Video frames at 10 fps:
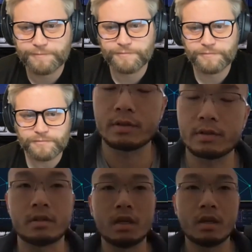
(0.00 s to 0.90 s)
yeah for
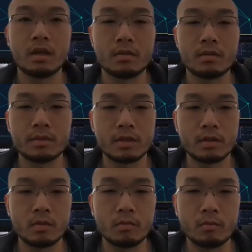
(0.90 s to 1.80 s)
sure um,
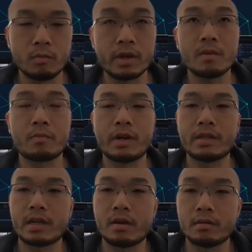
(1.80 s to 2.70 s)
so kind of break
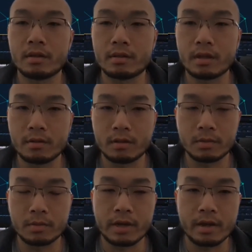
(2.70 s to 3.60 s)
down the
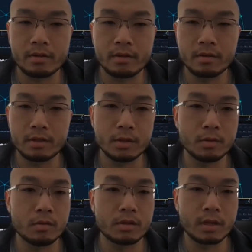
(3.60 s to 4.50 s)
intelligence we gather into
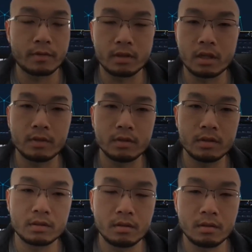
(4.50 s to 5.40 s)
two different
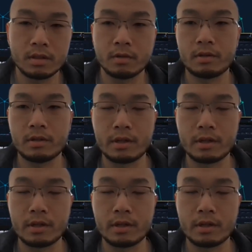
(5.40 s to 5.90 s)
levels so